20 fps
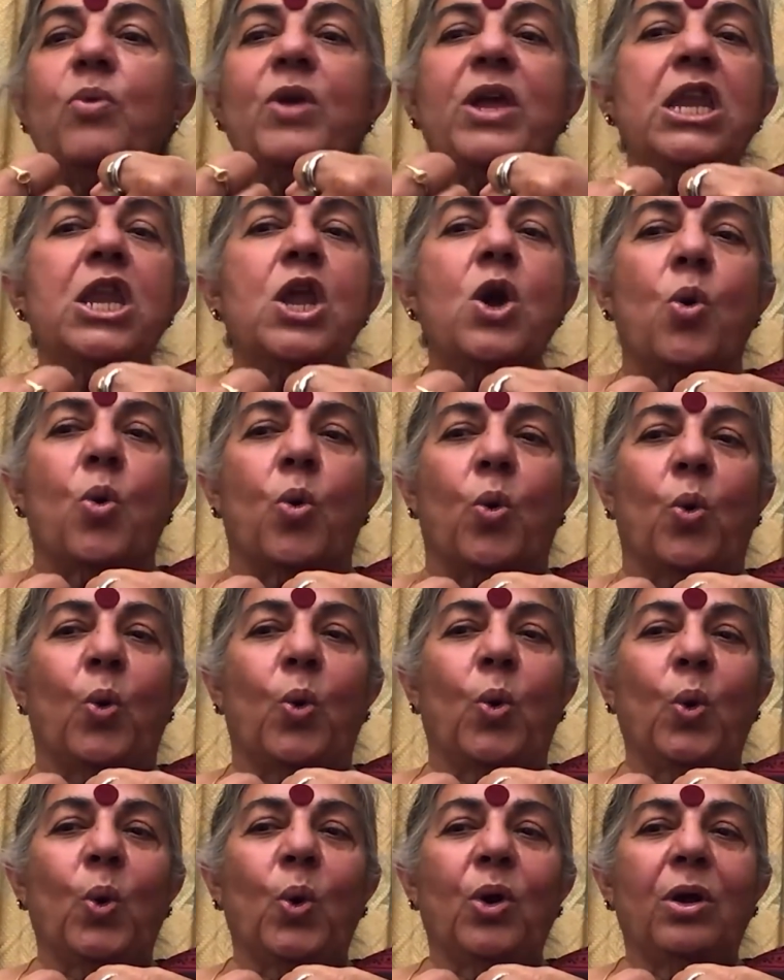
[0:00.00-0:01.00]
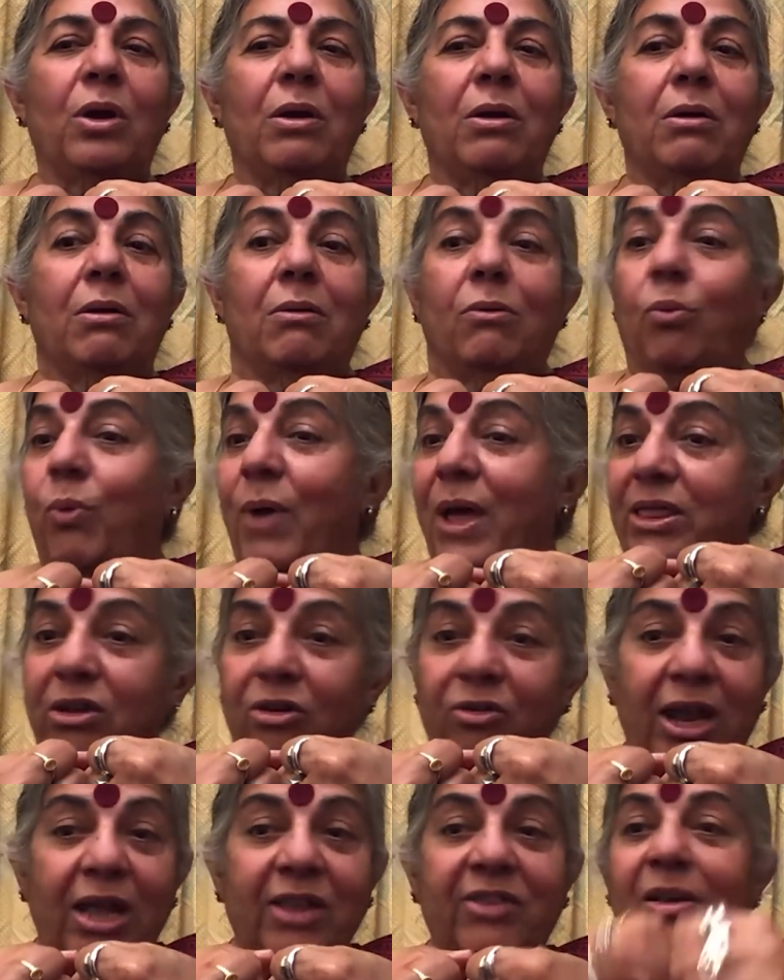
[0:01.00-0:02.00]
we know,
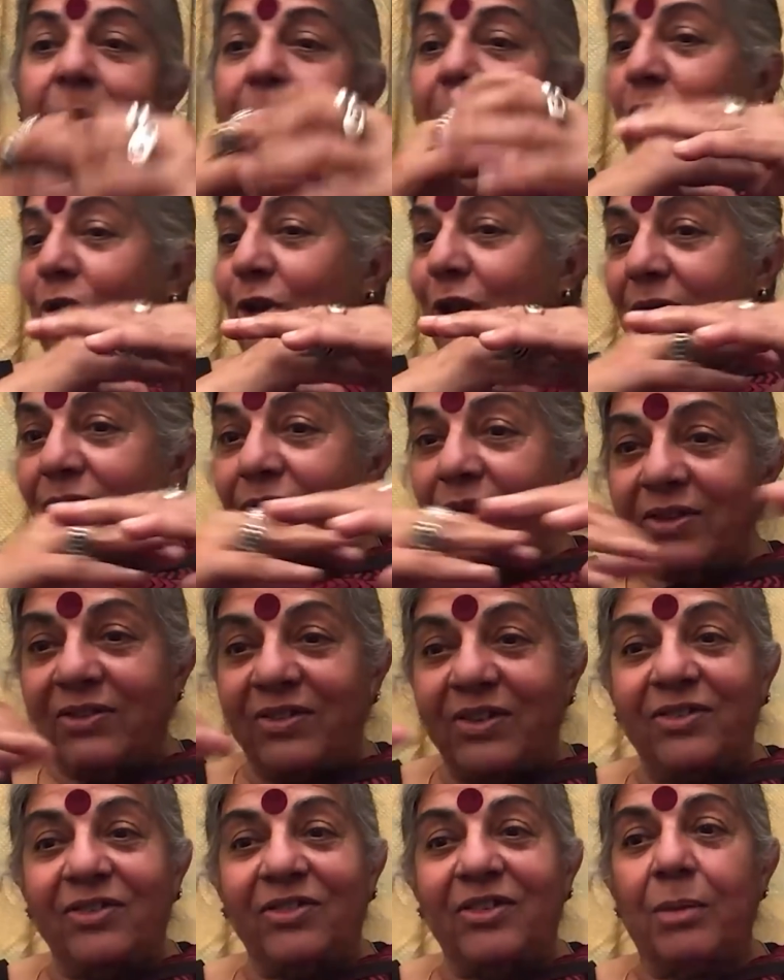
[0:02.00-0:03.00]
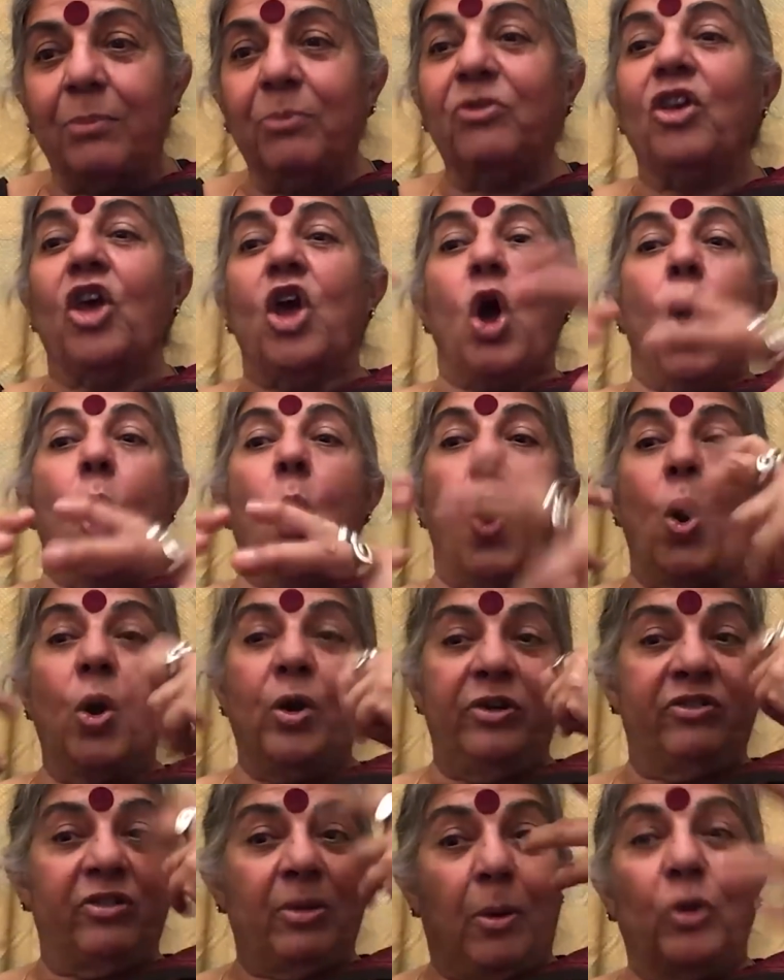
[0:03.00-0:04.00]
whether it's about living systems or
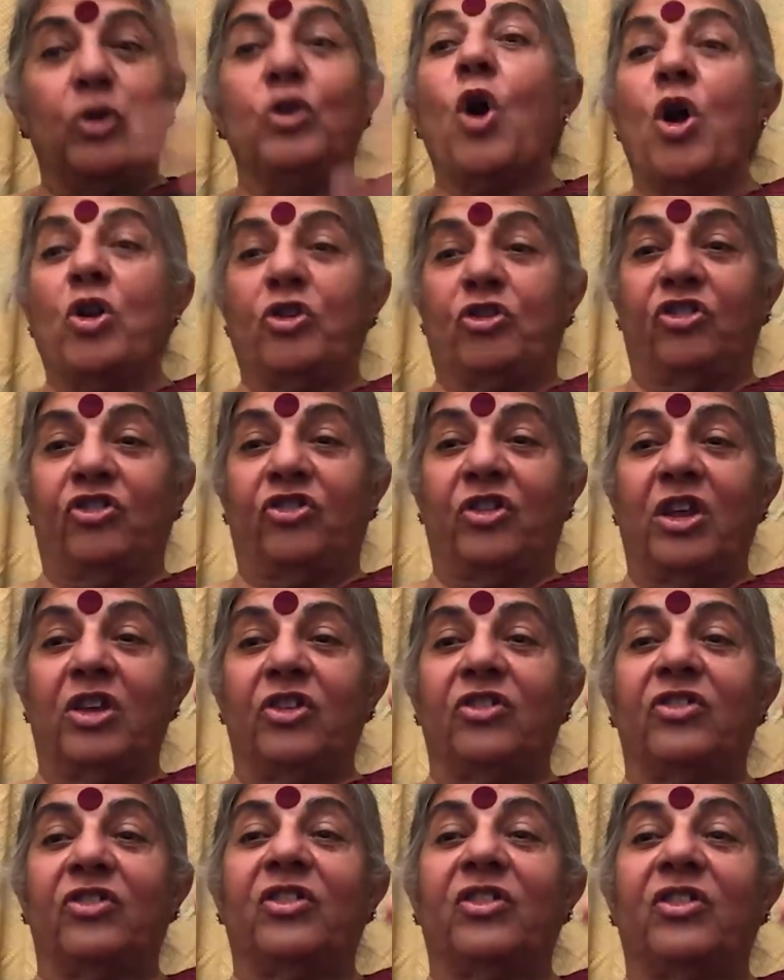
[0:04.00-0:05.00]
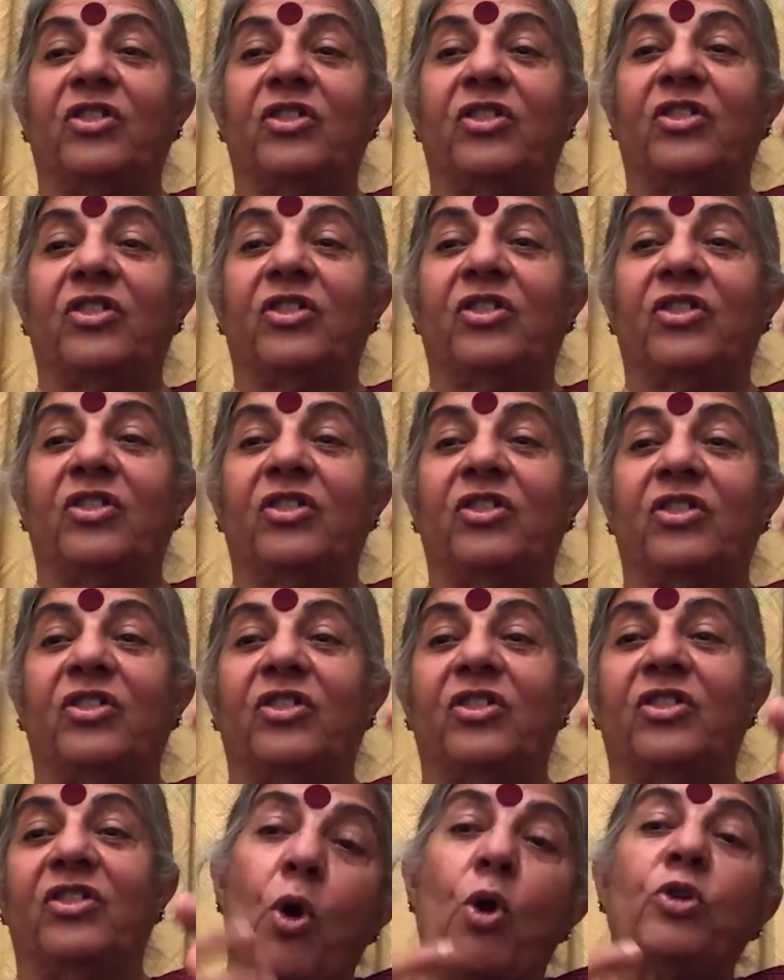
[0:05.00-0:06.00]
it's about consciousness,
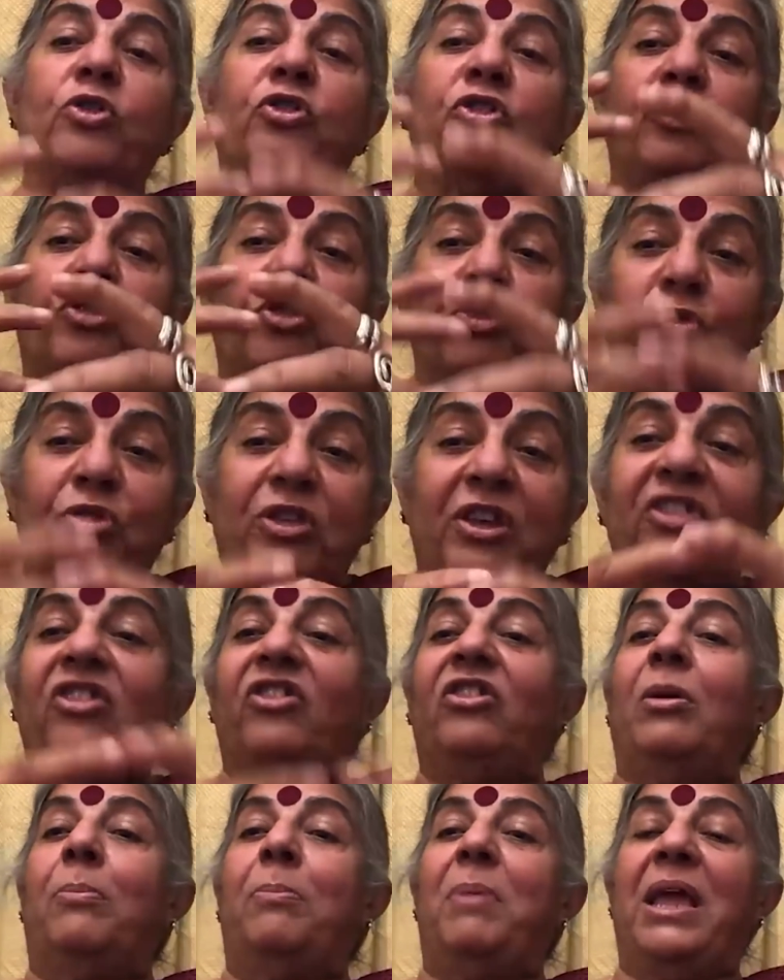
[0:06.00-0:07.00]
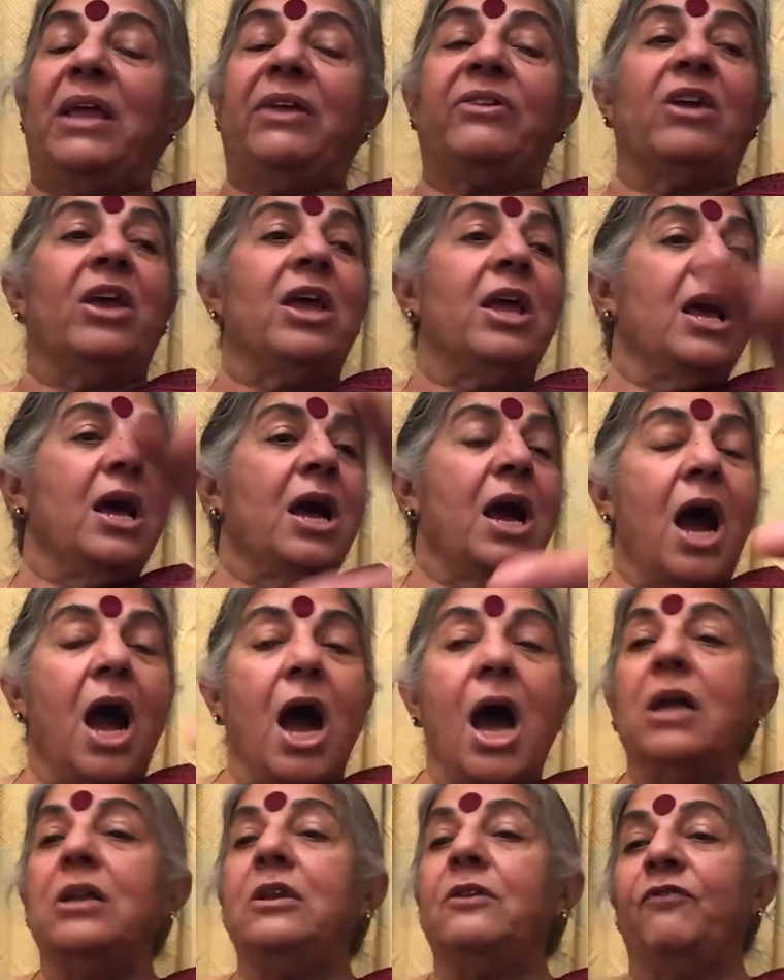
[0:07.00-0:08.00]
needs to be brought to this debate.
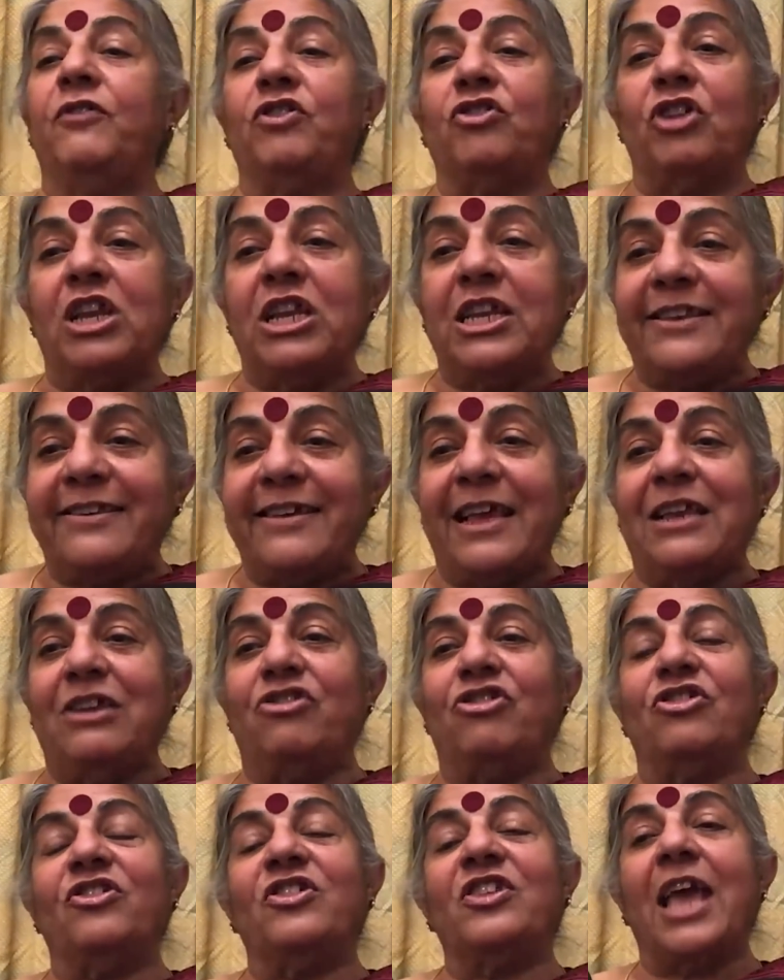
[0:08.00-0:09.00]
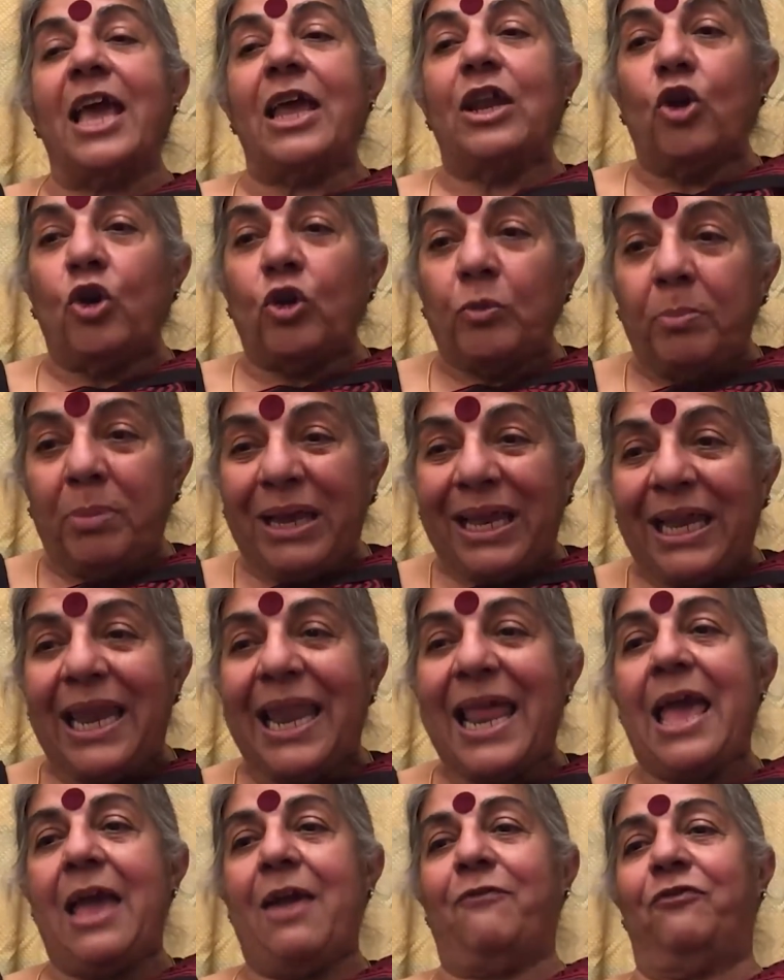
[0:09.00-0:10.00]
Artificial intelligence cannot be
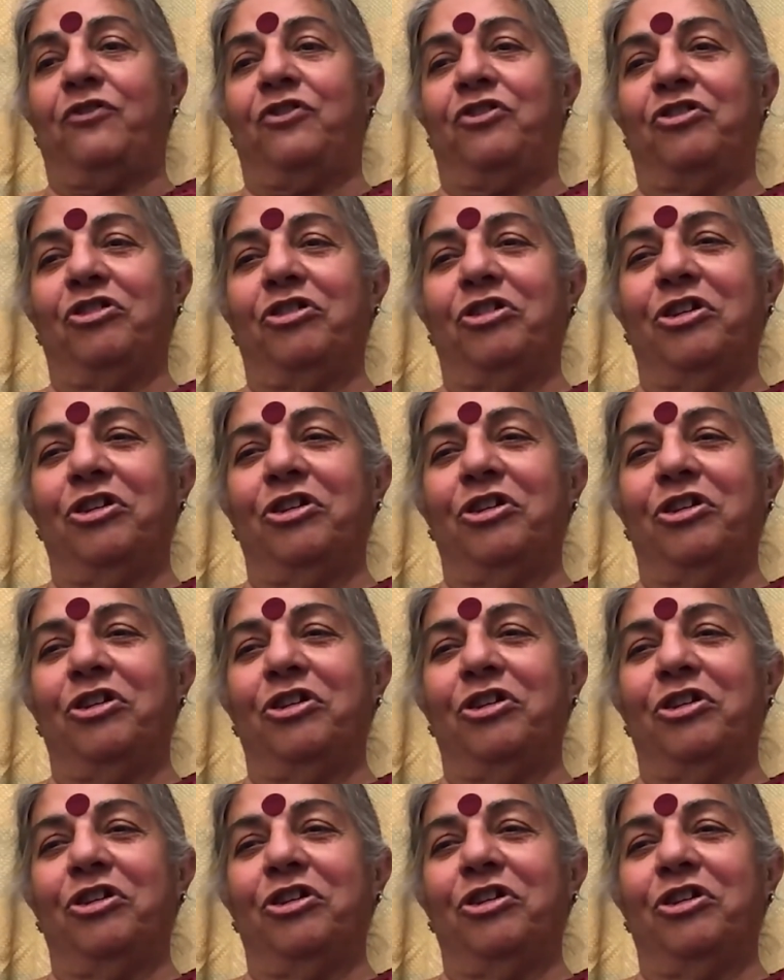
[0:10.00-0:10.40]
left